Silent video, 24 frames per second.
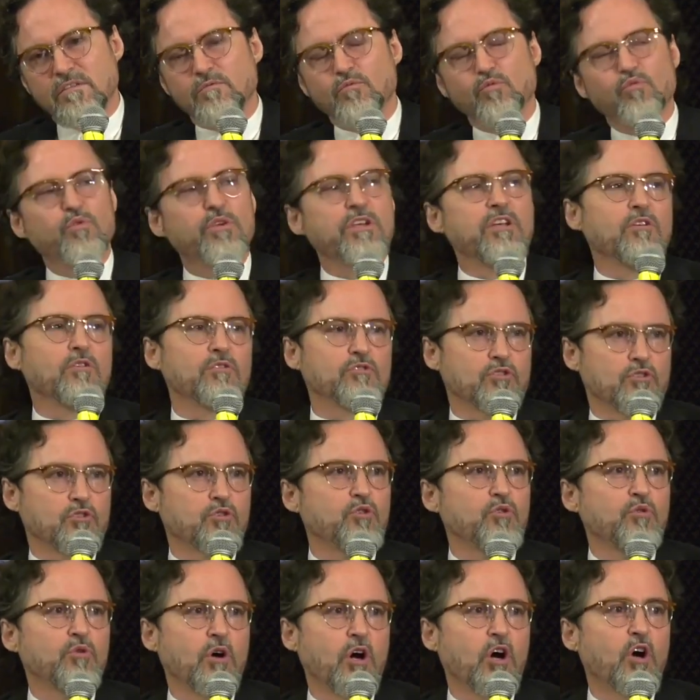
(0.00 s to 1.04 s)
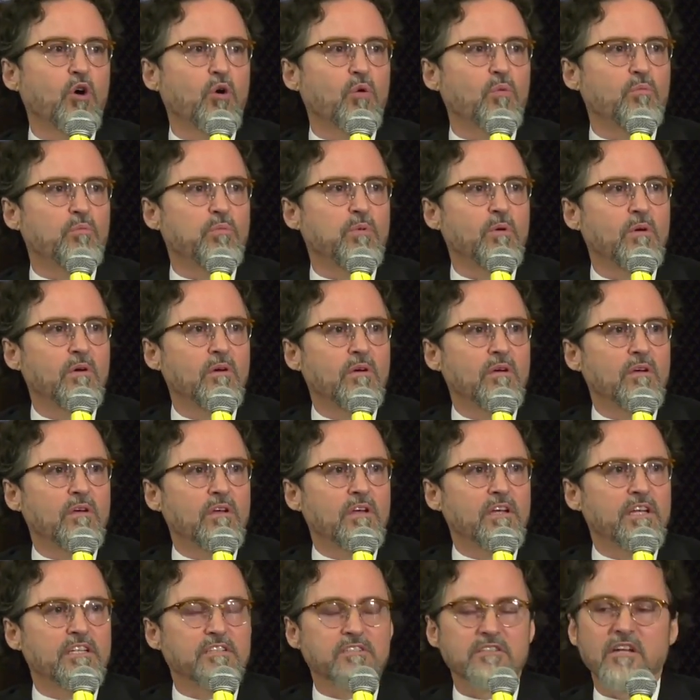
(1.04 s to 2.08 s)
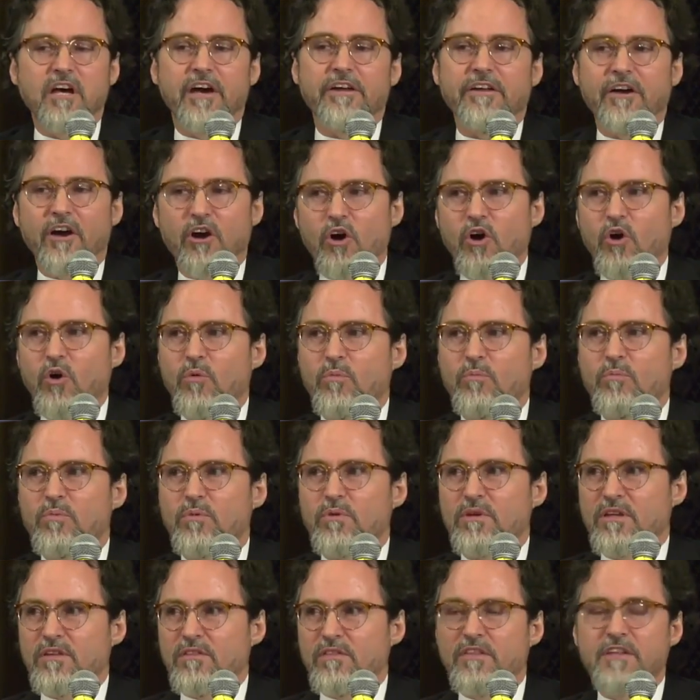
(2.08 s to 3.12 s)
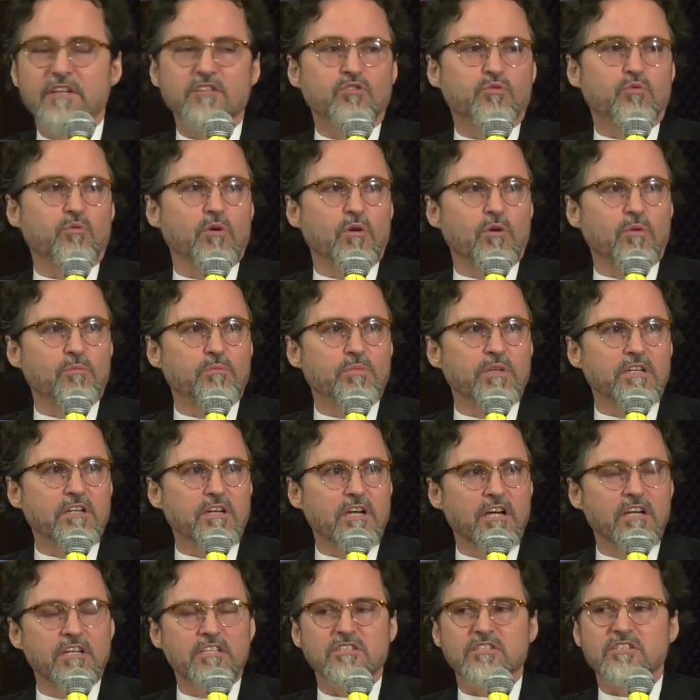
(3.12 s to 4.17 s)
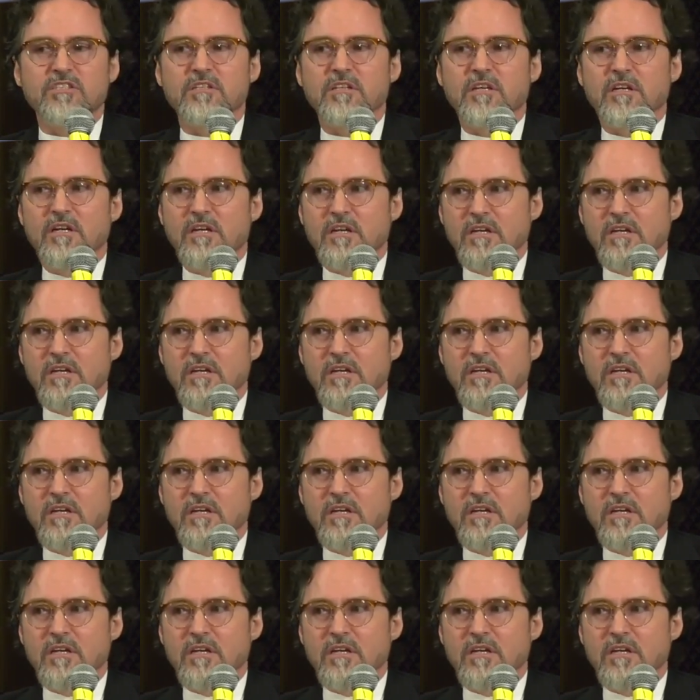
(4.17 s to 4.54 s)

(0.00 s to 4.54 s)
real, true hope is not hope in this world, because